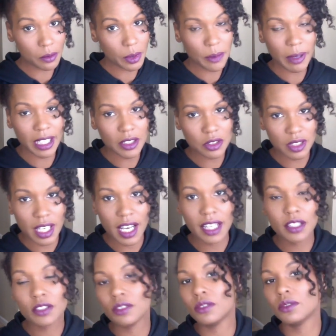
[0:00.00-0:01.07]
with
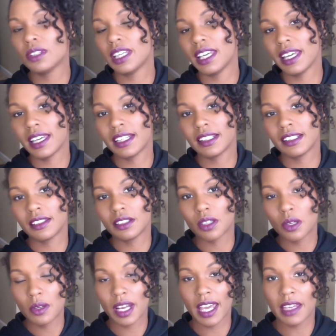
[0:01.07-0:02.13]
Patreon, you can
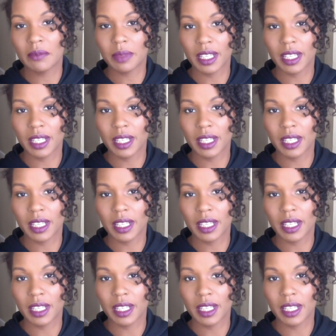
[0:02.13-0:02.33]
donate,